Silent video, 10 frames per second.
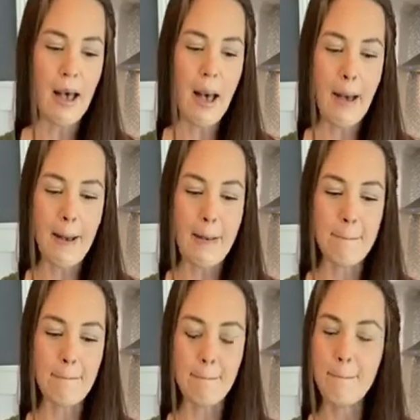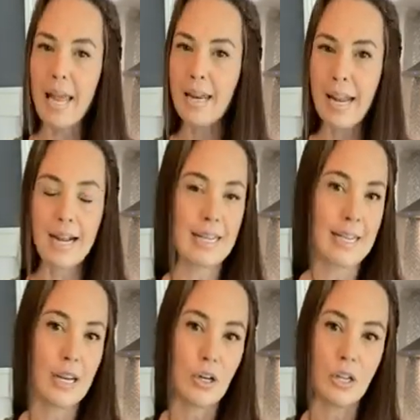And like I
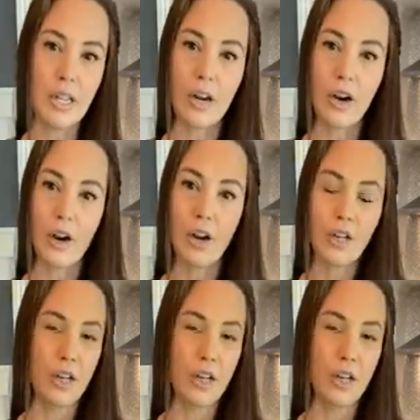said earlier,